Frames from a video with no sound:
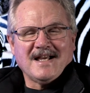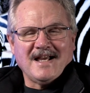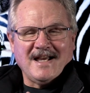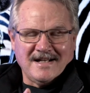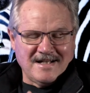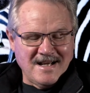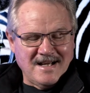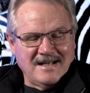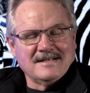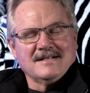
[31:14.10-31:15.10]
And
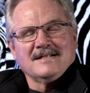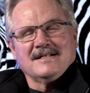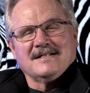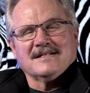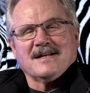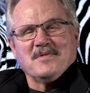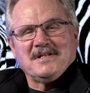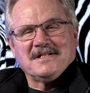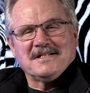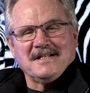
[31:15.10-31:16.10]
this is coming
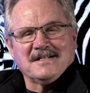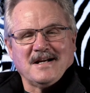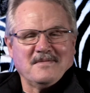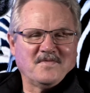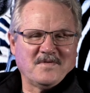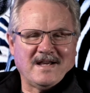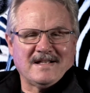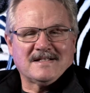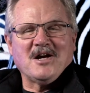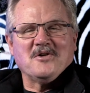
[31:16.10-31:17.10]
just in time for
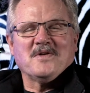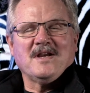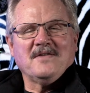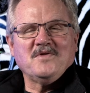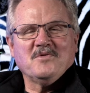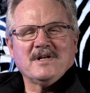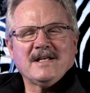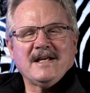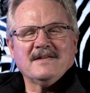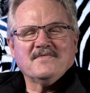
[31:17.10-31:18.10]
that. So if you want to
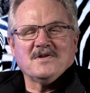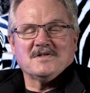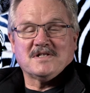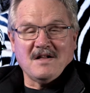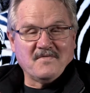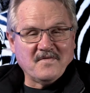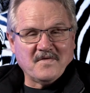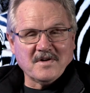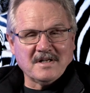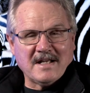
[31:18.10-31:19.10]
get it for yourself or
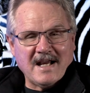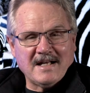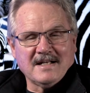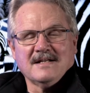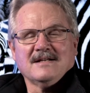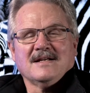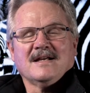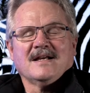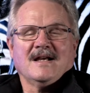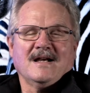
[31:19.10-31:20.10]
for your dad,
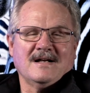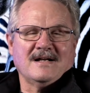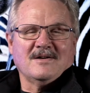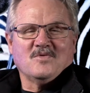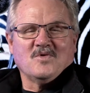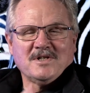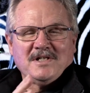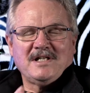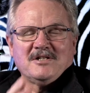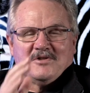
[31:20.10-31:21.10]
all you
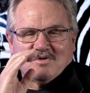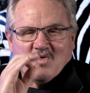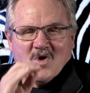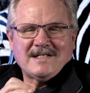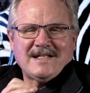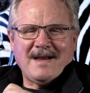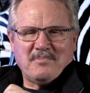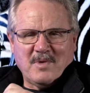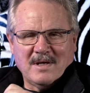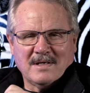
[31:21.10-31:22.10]
need to do is WhatsApp
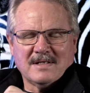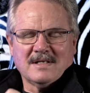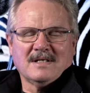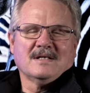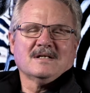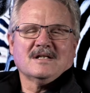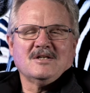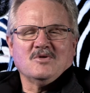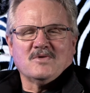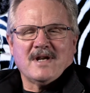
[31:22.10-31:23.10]

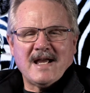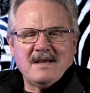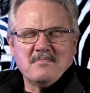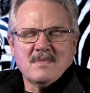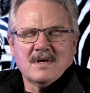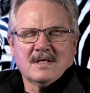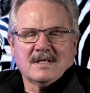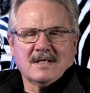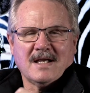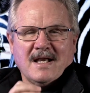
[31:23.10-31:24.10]
your name
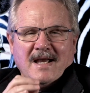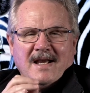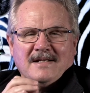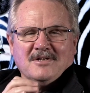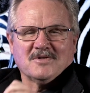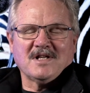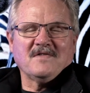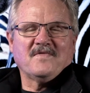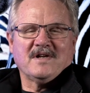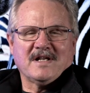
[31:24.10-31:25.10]
and your cell
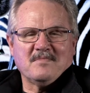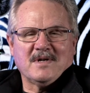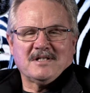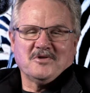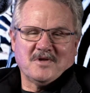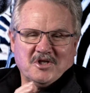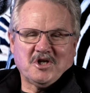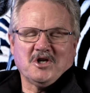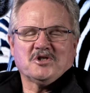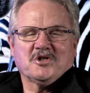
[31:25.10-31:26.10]
phone number to the
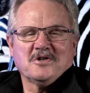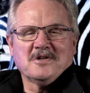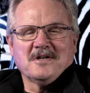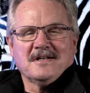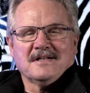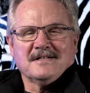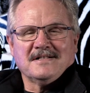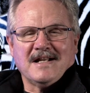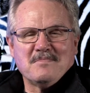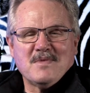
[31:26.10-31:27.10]
church
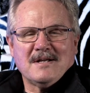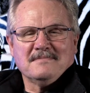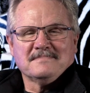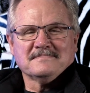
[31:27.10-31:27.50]
number.